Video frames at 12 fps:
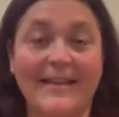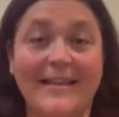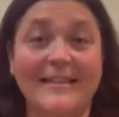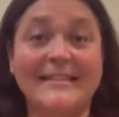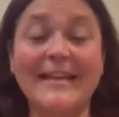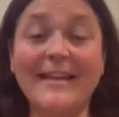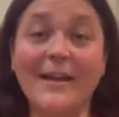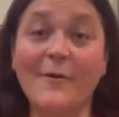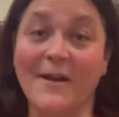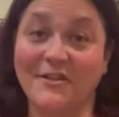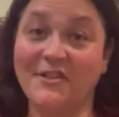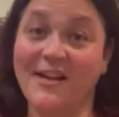The second
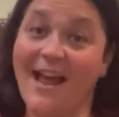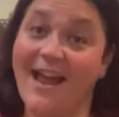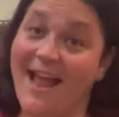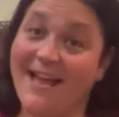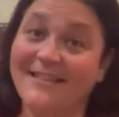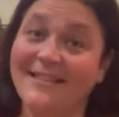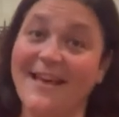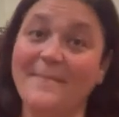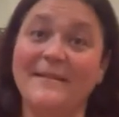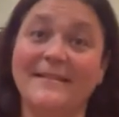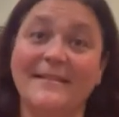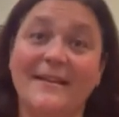question I ask
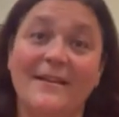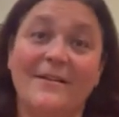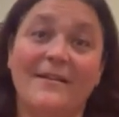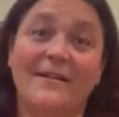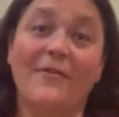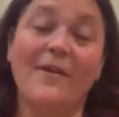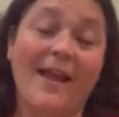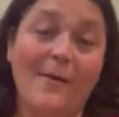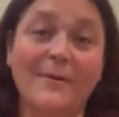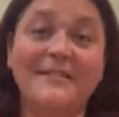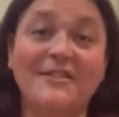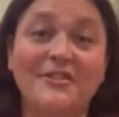them is, okay,
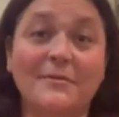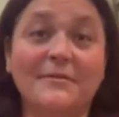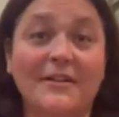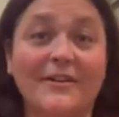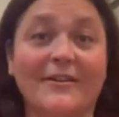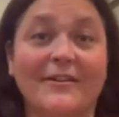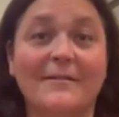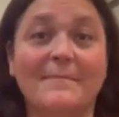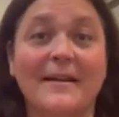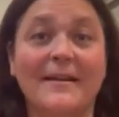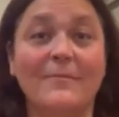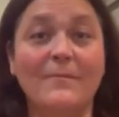what did you learn,
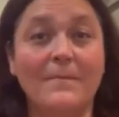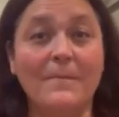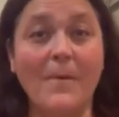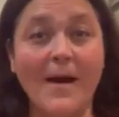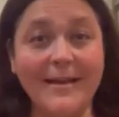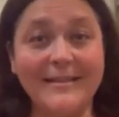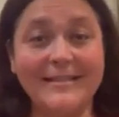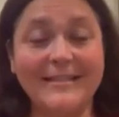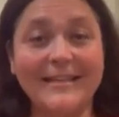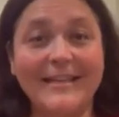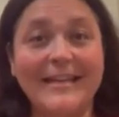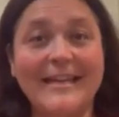but what
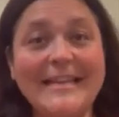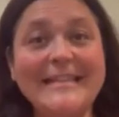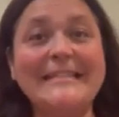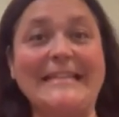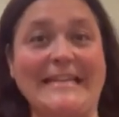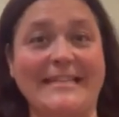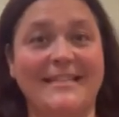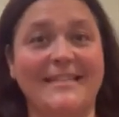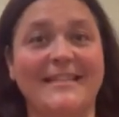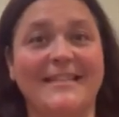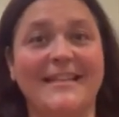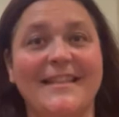is
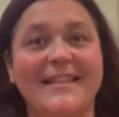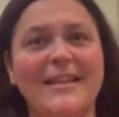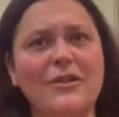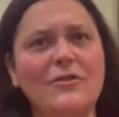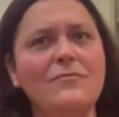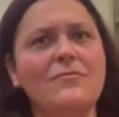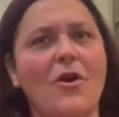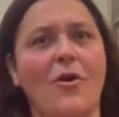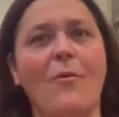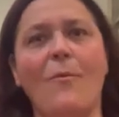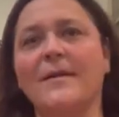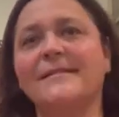it that you
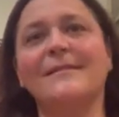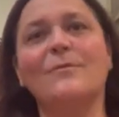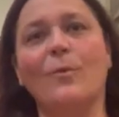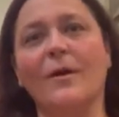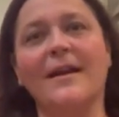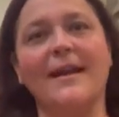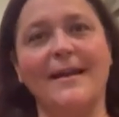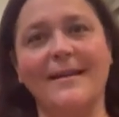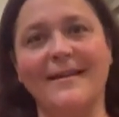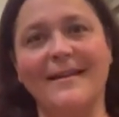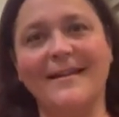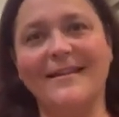know wasn't
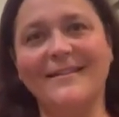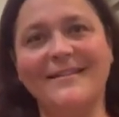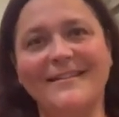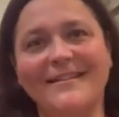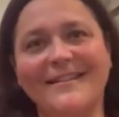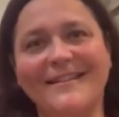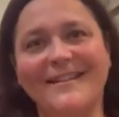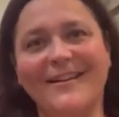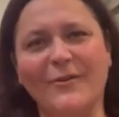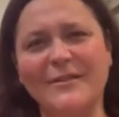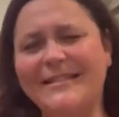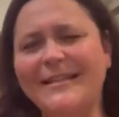working
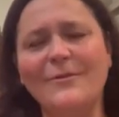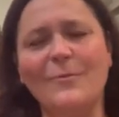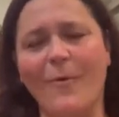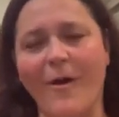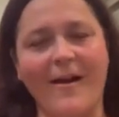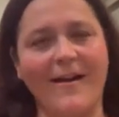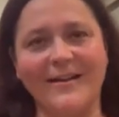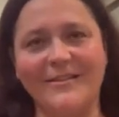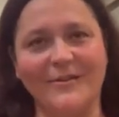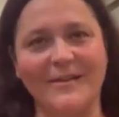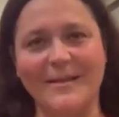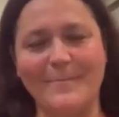or didn't work
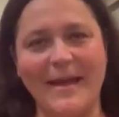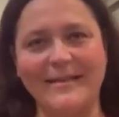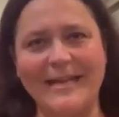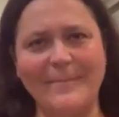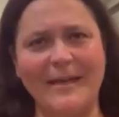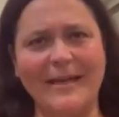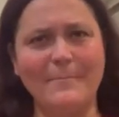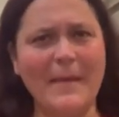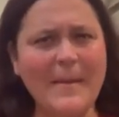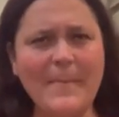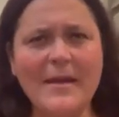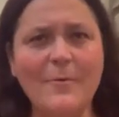during the pandemic?
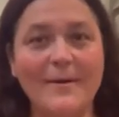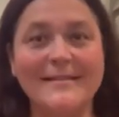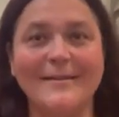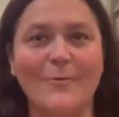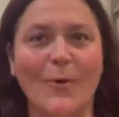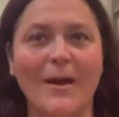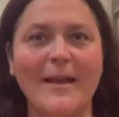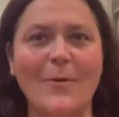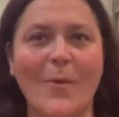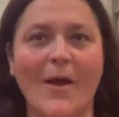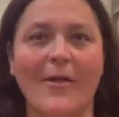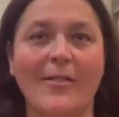Maybe it wasn't
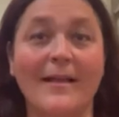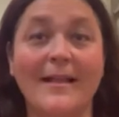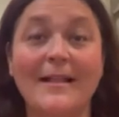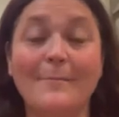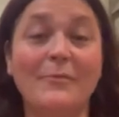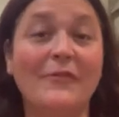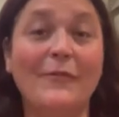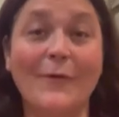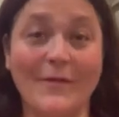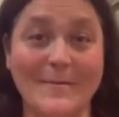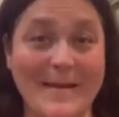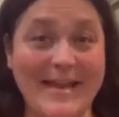working well
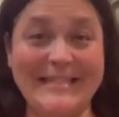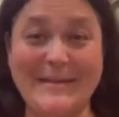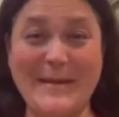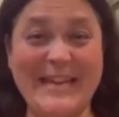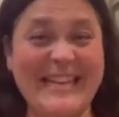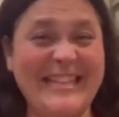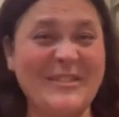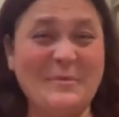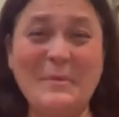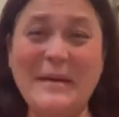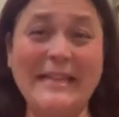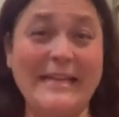before the pandemic and it's
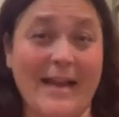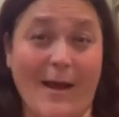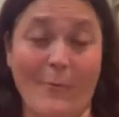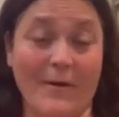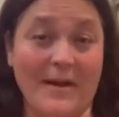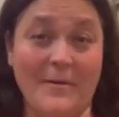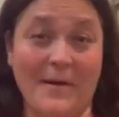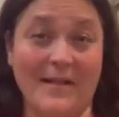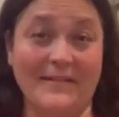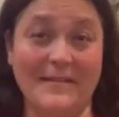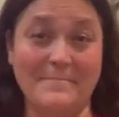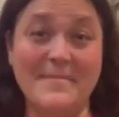really not working
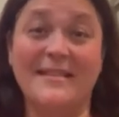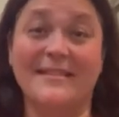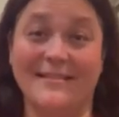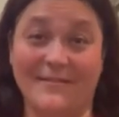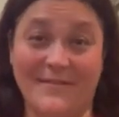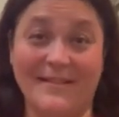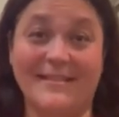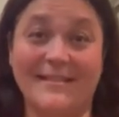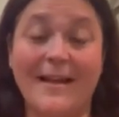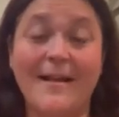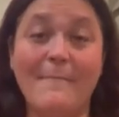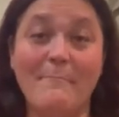well in the midst of this
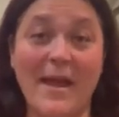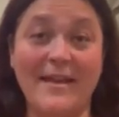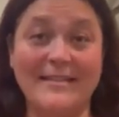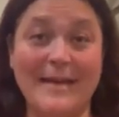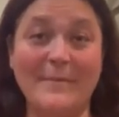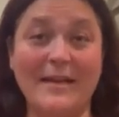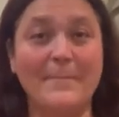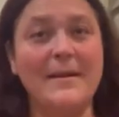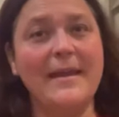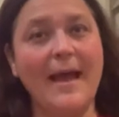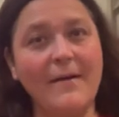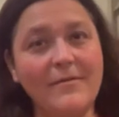pandemic.
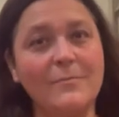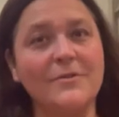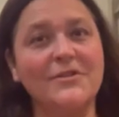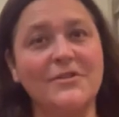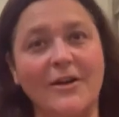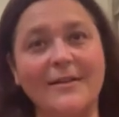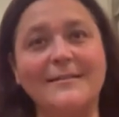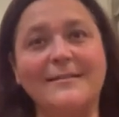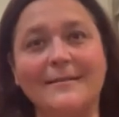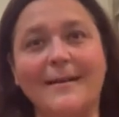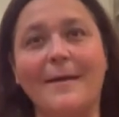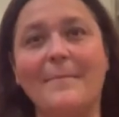But now that we're starting
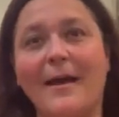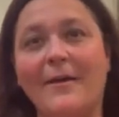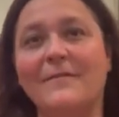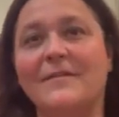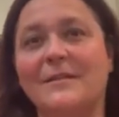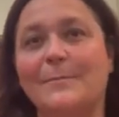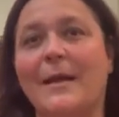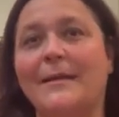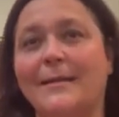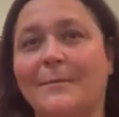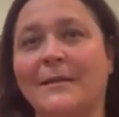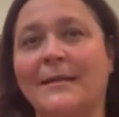to come out of this
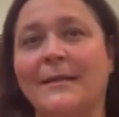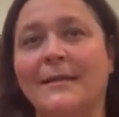pandemic